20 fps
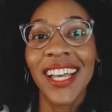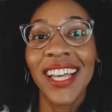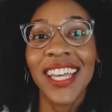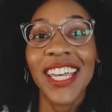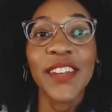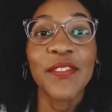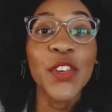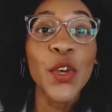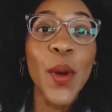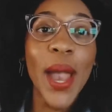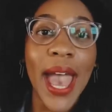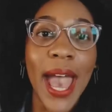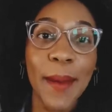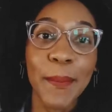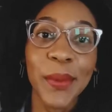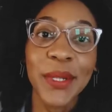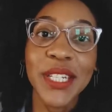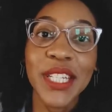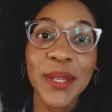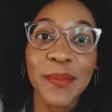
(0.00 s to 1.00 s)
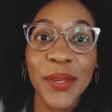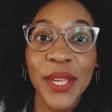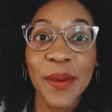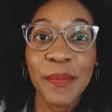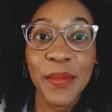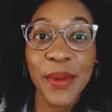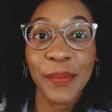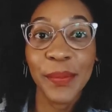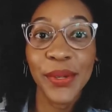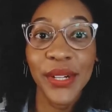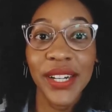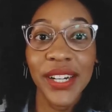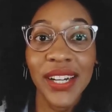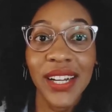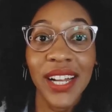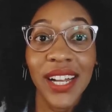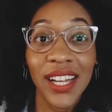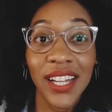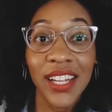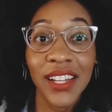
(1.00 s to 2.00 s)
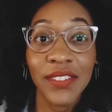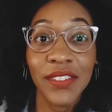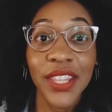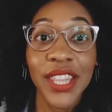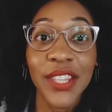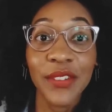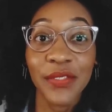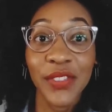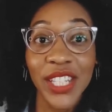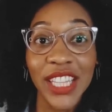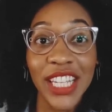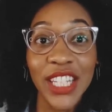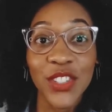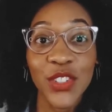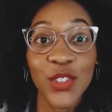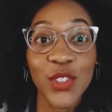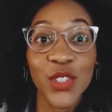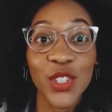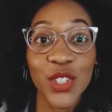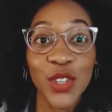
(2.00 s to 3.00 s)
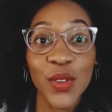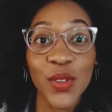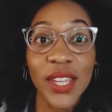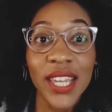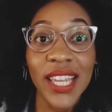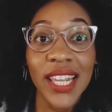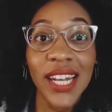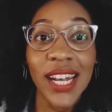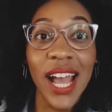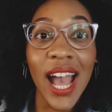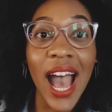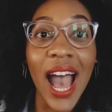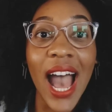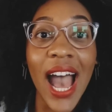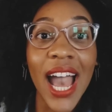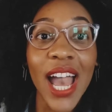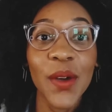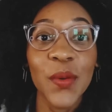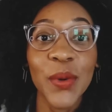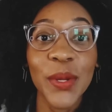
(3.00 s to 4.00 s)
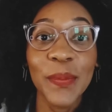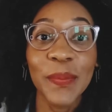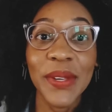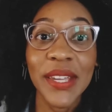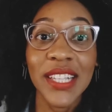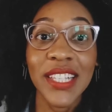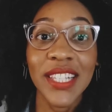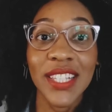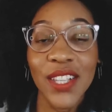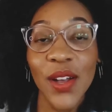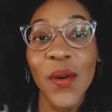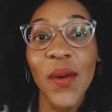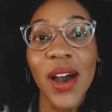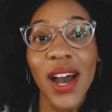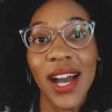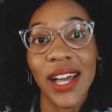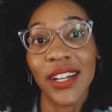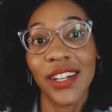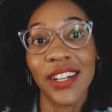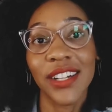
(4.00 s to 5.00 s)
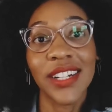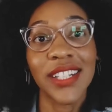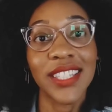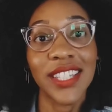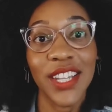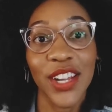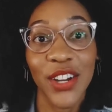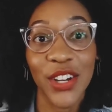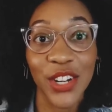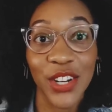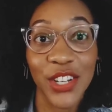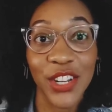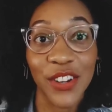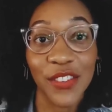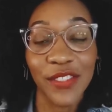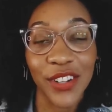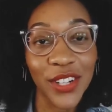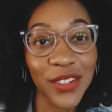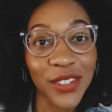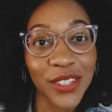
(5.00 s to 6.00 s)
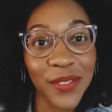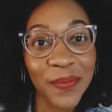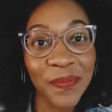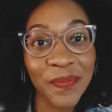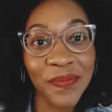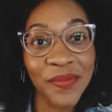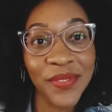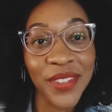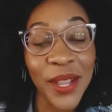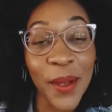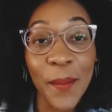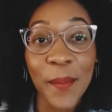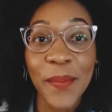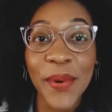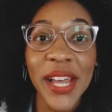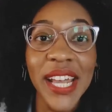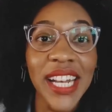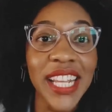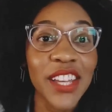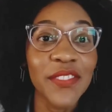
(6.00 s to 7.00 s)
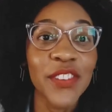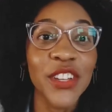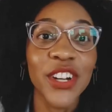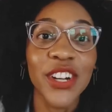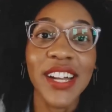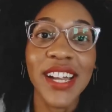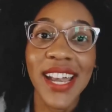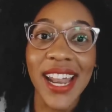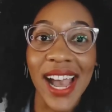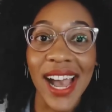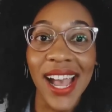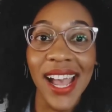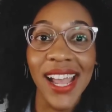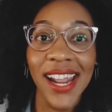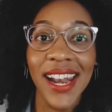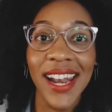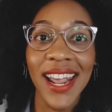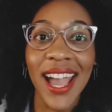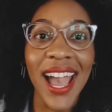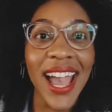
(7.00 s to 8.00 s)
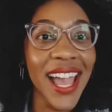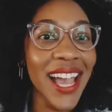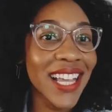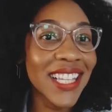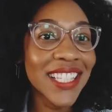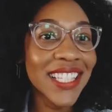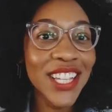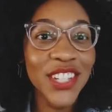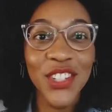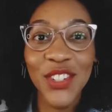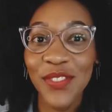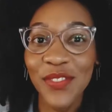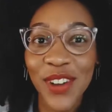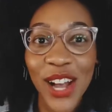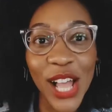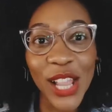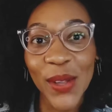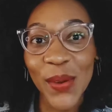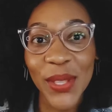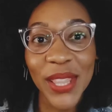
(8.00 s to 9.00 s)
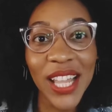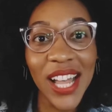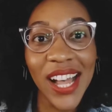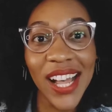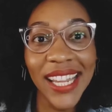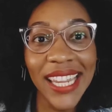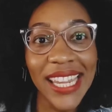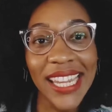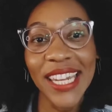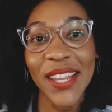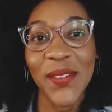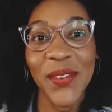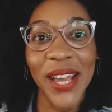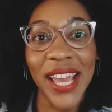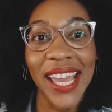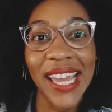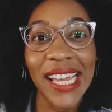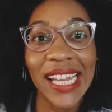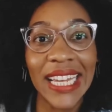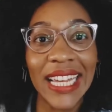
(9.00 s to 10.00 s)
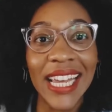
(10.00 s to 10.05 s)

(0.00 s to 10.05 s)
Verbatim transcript: If you happen to be a member of the Freelancers Union, I would be so honored to earn your vote. But if you're not, I ask that you follow along anyway.